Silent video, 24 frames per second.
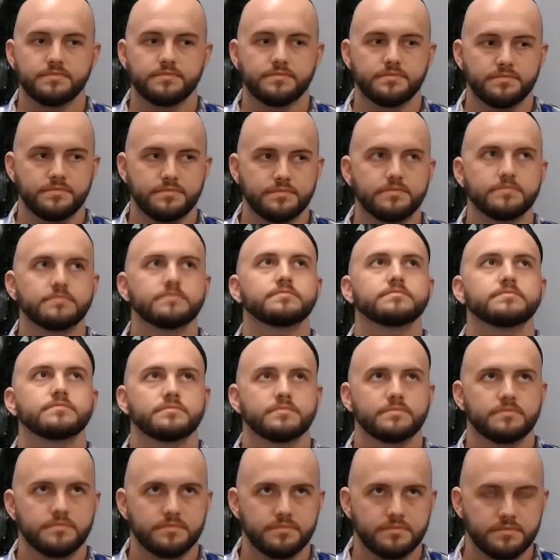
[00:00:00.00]

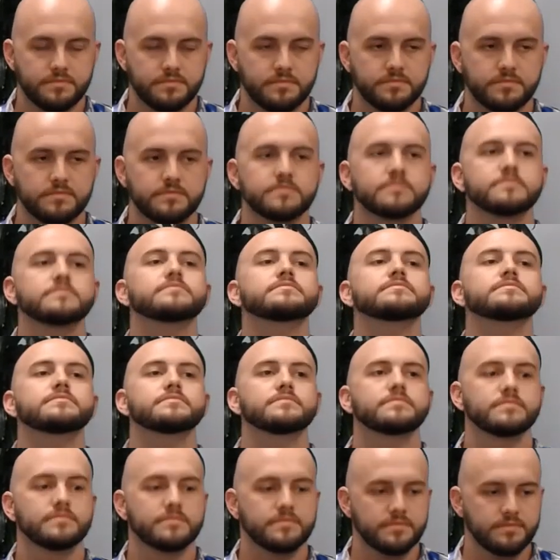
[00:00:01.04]

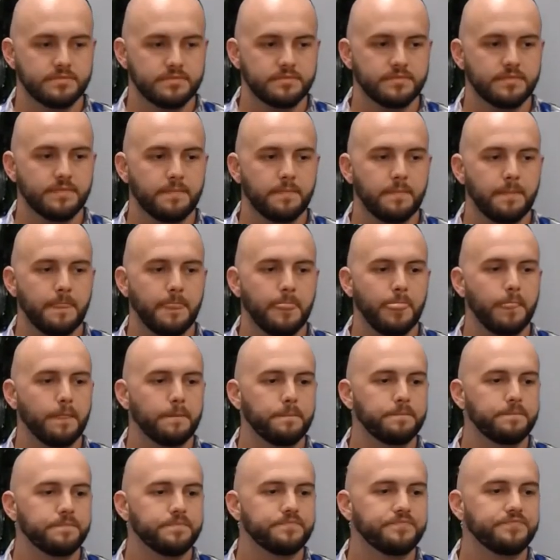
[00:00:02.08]

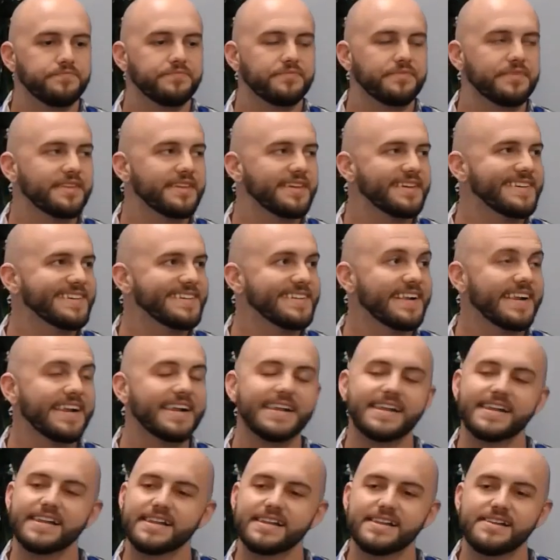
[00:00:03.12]

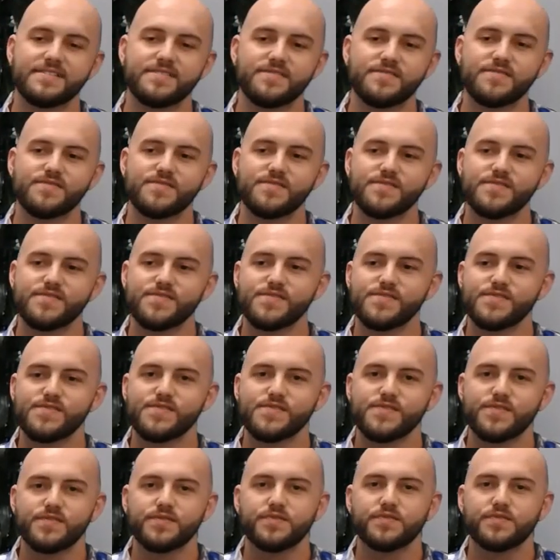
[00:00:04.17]
(silent)